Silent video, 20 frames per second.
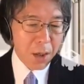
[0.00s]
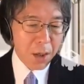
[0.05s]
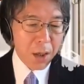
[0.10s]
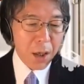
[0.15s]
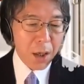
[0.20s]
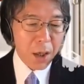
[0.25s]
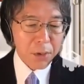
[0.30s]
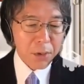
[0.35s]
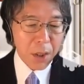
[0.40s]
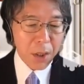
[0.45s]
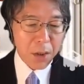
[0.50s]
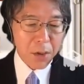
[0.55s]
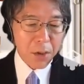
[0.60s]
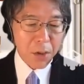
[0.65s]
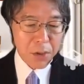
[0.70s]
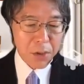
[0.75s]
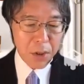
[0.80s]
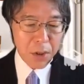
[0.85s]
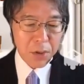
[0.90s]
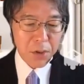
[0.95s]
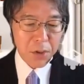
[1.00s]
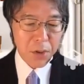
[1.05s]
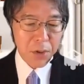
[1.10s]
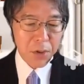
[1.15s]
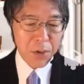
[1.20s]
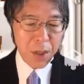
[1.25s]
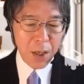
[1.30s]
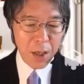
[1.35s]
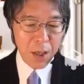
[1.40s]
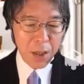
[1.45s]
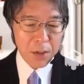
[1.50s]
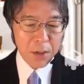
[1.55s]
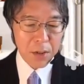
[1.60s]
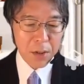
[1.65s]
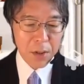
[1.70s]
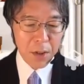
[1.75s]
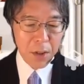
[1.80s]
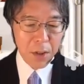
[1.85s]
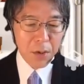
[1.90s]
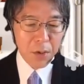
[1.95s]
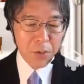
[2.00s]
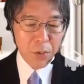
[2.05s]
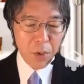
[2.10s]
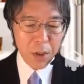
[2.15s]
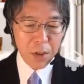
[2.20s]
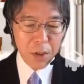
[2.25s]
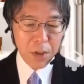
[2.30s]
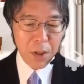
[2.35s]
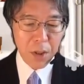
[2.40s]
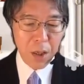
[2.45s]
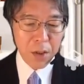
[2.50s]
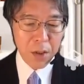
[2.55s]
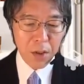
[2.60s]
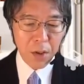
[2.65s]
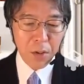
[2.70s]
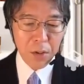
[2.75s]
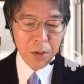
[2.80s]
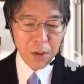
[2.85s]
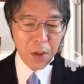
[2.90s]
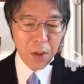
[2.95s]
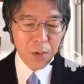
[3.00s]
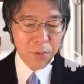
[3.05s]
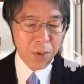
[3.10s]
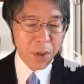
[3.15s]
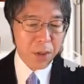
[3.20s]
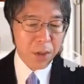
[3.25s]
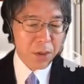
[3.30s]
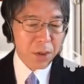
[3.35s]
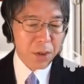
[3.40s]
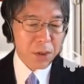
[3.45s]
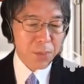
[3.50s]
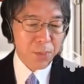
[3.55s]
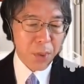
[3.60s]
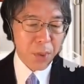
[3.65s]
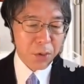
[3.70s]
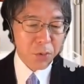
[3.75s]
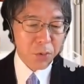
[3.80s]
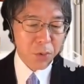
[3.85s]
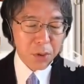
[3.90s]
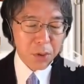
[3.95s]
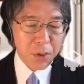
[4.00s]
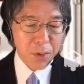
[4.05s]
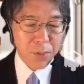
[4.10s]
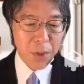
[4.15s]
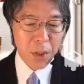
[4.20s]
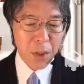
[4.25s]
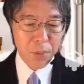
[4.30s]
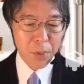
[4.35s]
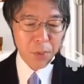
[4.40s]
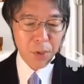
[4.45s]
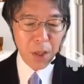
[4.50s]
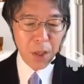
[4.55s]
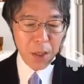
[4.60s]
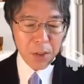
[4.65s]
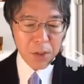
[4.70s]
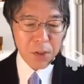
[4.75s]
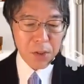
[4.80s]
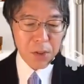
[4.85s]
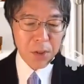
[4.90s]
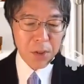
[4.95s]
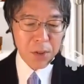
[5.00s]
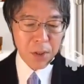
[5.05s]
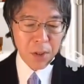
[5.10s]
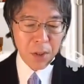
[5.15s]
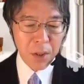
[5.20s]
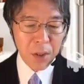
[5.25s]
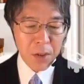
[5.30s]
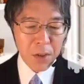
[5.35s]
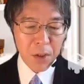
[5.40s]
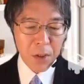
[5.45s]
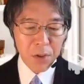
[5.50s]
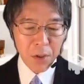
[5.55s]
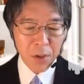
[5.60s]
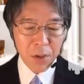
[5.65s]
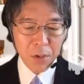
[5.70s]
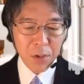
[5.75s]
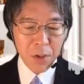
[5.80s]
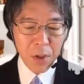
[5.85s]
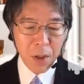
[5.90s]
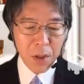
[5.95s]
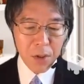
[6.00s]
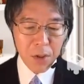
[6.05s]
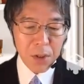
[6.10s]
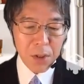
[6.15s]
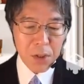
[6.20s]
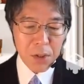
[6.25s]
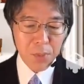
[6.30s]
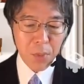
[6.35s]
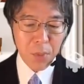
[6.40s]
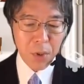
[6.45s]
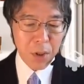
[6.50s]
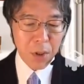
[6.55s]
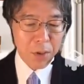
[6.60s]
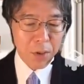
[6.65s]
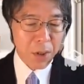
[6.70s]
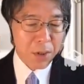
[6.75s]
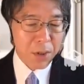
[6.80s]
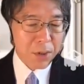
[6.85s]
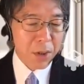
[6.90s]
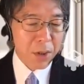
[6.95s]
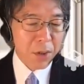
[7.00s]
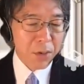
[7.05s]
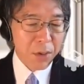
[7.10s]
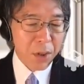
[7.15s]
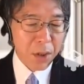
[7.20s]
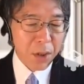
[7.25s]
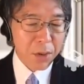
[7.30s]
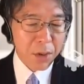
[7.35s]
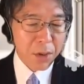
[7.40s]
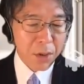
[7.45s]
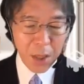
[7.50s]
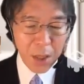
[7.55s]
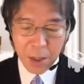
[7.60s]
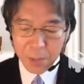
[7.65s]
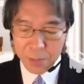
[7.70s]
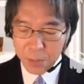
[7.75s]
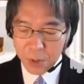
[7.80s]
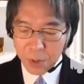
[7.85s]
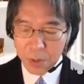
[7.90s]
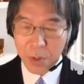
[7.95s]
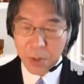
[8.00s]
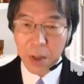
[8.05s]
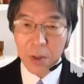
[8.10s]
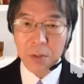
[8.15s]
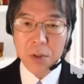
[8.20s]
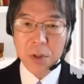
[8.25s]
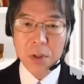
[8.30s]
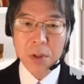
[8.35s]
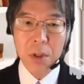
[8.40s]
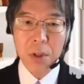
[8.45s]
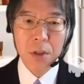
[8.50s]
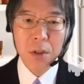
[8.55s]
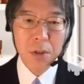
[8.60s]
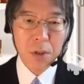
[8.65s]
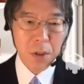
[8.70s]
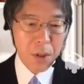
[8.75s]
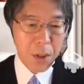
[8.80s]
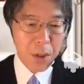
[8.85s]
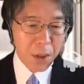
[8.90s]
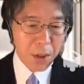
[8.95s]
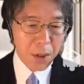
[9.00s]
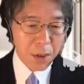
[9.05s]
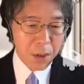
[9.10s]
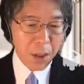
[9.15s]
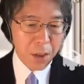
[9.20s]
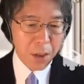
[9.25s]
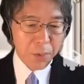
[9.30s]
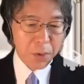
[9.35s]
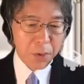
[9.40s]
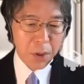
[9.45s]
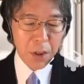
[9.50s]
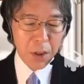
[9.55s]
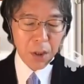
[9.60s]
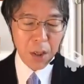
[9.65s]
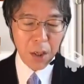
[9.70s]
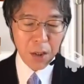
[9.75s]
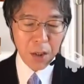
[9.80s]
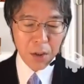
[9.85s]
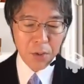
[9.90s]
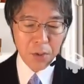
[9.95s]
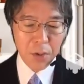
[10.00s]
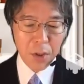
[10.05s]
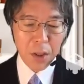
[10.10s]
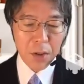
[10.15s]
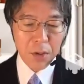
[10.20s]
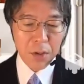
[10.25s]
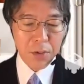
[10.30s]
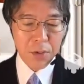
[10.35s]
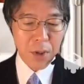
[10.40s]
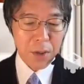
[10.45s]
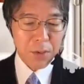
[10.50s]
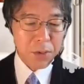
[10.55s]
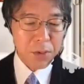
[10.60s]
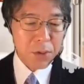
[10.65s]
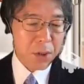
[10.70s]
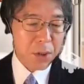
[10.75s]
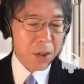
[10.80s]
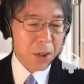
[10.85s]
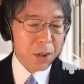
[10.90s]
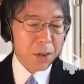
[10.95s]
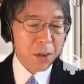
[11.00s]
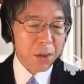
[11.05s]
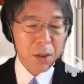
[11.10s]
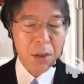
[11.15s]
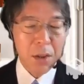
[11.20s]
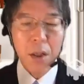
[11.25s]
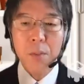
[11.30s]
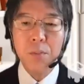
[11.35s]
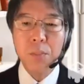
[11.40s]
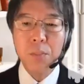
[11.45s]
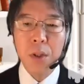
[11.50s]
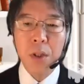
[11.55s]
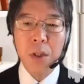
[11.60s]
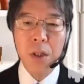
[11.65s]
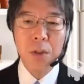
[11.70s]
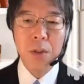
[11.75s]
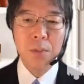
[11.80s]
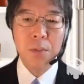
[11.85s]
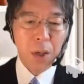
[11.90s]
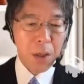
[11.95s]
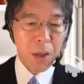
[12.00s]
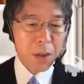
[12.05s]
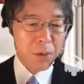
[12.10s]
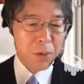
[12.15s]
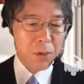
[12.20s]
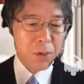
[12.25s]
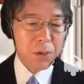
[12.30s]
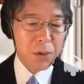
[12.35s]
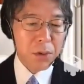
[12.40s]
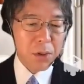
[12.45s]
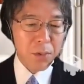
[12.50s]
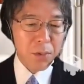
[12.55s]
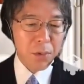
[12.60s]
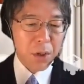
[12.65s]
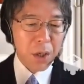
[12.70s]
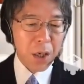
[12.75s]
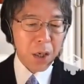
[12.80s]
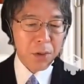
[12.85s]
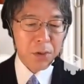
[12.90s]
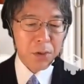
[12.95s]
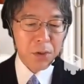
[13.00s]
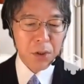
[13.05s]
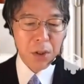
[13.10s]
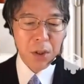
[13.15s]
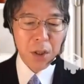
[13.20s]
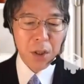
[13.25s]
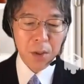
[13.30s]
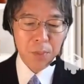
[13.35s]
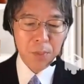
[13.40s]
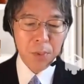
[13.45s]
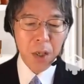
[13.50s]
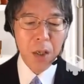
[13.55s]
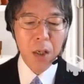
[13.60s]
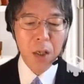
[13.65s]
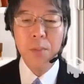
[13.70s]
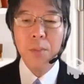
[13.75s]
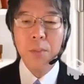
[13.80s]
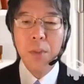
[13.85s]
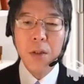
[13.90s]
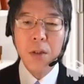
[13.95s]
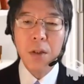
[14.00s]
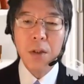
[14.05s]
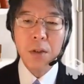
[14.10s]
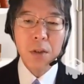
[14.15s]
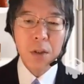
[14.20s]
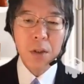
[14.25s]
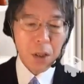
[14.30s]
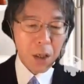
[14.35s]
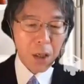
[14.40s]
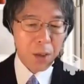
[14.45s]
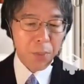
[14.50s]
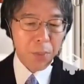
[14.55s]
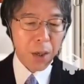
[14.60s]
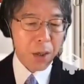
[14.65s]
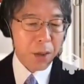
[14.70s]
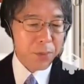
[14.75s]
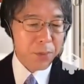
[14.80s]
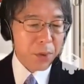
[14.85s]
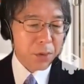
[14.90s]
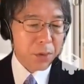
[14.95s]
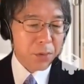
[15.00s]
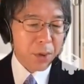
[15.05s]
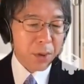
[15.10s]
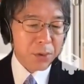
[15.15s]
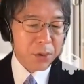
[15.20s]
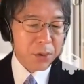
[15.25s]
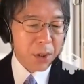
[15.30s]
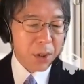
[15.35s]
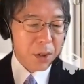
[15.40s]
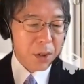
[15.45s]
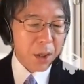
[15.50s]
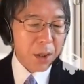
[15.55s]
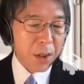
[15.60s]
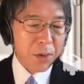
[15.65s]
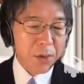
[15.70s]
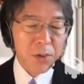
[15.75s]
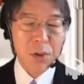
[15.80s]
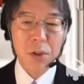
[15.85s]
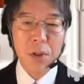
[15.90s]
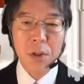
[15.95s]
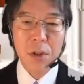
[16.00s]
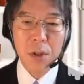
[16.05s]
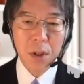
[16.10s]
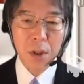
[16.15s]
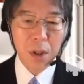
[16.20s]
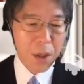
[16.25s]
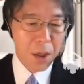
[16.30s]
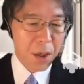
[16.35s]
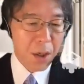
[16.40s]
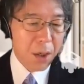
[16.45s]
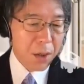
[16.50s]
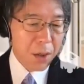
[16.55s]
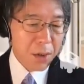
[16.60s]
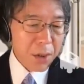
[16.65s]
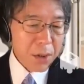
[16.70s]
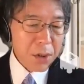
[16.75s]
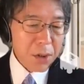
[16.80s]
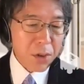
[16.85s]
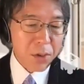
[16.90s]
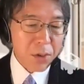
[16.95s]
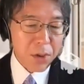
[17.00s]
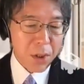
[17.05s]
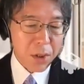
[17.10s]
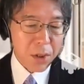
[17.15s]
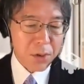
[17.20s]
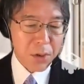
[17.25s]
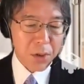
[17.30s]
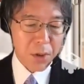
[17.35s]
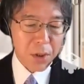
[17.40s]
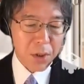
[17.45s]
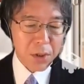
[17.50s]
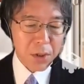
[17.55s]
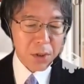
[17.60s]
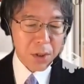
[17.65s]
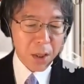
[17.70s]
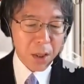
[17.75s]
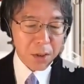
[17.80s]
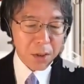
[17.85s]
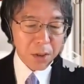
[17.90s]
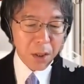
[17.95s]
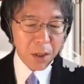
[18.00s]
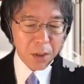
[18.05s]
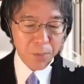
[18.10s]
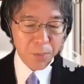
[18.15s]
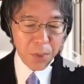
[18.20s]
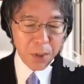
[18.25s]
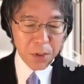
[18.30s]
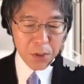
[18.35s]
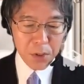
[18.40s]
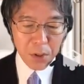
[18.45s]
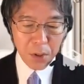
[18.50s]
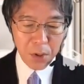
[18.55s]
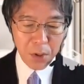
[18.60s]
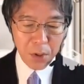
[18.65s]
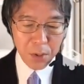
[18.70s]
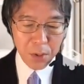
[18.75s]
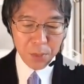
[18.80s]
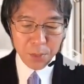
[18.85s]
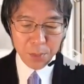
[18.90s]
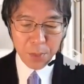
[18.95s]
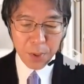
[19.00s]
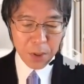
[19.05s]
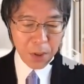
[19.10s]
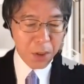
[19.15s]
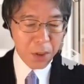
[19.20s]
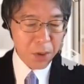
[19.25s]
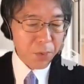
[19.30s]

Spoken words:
Haldane conjectured that when and only when the spin quantum number S is an integer, this model has a unique gapped ground state, namely a unique ground state accompanied by a non-zero energy gap immediately above the ground state energy. This conjecture has not yet been solved, but it